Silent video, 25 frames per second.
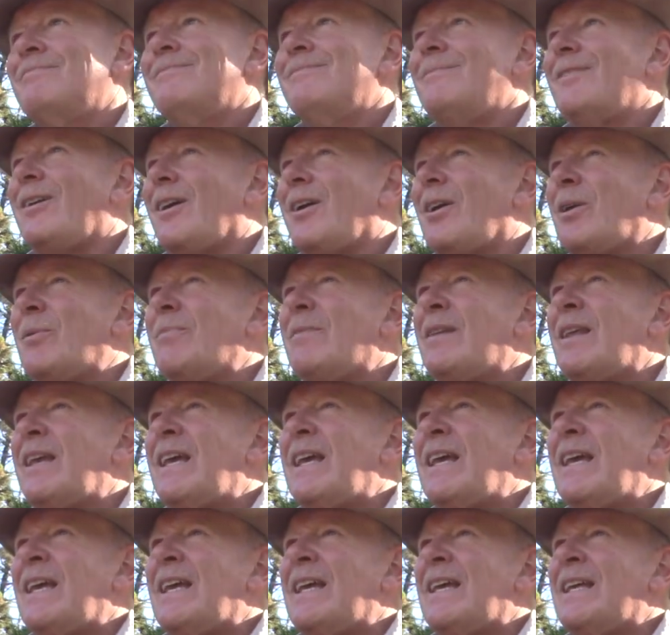Nah,
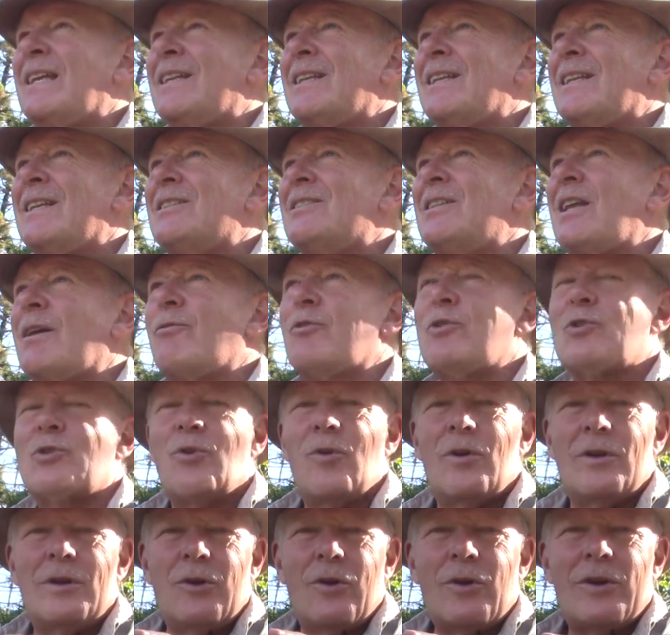it's never as
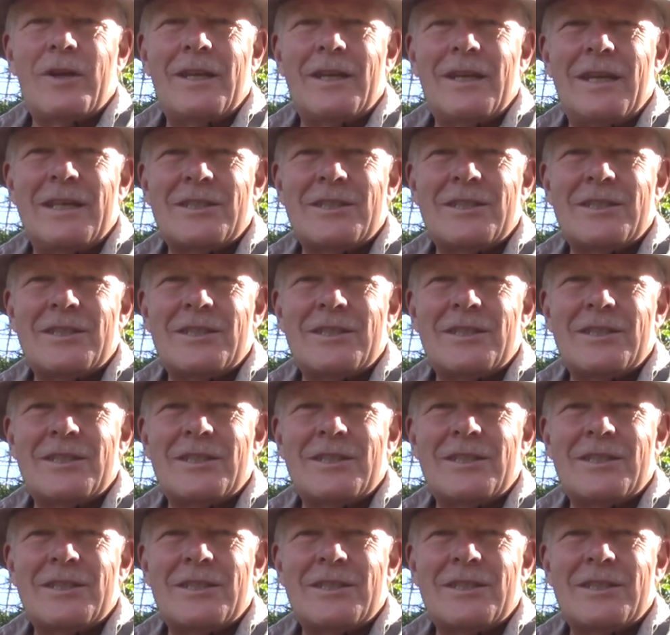good looking